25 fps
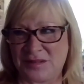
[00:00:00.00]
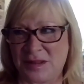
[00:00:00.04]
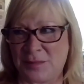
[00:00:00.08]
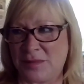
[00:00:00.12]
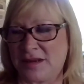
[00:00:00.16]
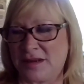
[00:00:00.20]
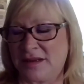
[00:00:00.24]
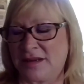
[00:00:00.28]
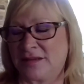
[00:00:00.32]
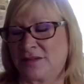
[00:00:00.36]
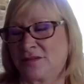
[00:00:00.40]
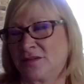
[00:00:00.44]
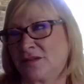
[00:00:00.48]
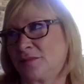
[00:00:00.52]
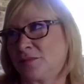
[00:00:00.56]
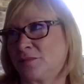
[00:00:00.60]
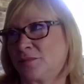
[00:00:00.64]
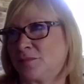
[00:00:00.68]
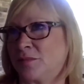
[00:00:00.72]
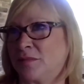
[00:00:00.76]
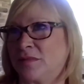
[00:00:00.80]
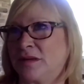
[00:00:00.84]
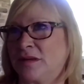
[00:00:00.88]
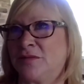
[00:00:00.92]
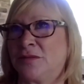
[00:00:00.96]
mean,
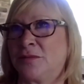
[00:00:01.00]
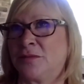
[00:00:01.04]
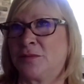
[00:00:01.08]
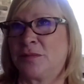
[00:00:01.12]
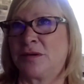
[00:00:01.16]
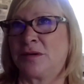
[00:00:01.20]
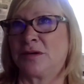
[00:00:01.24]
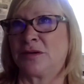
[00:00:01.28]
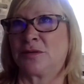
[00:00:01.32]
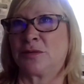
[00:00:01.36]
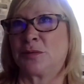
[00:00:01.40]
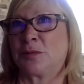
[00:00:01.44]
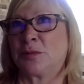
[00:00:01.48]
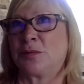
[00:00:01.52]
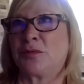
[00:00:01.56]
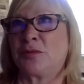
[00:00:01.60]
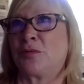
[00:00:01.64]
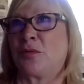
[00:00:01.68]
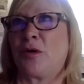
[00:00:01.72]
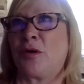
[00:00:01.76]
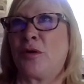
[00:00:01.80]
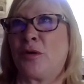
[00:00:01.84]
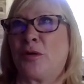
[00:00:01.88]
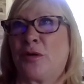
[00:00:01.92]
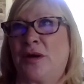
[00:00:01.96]
even Marilyn
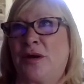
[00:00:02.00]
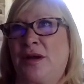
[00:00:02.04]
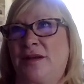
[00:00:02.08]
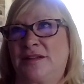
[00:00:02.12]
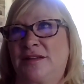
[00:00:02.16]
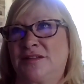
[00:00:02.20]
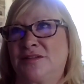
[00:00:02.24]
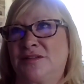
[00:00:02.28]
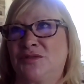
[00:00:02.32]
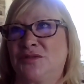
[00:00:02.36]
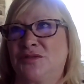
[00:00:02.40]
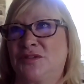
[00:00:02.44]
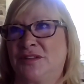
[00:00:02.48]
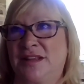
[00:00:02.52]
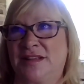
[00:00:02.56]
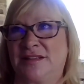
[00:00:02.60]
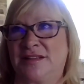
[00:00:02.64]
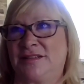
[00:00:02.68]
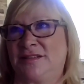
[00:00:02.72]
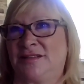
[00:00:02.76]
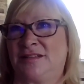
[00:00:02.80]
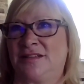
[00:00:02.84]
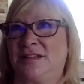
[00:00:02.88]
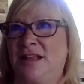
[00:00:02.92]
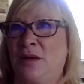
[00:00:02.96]
Monroe had a student.
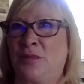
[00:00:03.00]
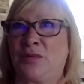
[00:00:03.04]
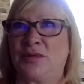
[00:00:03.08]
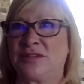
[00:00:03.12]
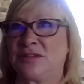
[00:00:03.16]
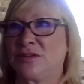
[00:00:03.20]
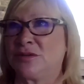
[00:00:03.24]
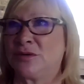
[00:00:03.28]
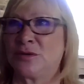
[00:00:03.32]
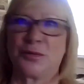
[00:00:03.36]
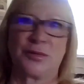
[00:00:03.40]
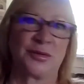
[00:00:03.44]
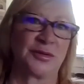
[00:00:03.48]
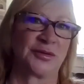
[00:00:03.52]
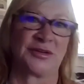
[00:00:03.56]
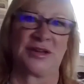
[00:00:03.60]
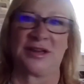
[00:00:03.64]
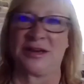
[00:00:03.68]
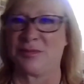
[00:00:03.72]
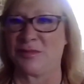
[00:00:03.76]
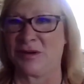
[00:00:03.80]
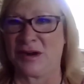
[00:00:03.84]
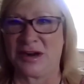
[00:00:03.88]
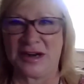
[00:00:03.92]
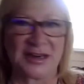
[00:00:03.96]
That wasn't her real
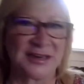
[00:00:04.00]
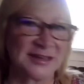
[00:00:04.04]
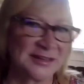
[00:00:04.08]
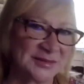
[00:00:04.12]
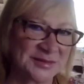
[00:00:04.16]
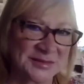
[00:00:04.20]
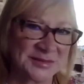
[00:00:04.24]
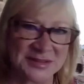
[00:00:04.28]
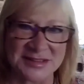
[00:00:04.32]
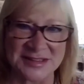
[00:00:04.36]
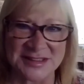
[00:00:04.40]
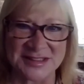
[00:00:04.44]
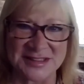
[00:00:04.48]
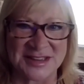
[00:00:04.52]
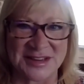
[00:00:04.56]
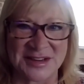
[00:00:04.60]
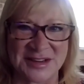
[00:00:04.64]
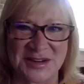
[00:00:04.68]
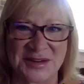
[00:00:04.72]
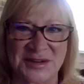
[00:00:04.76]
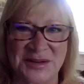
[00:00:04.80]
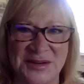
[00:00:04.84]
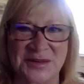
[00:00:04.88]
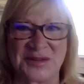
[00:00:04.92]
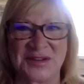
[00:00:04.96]
name, right?
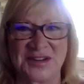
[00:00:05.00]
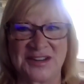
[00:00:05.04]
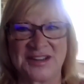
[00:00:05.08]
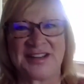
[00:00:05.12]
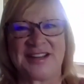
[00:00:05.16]
So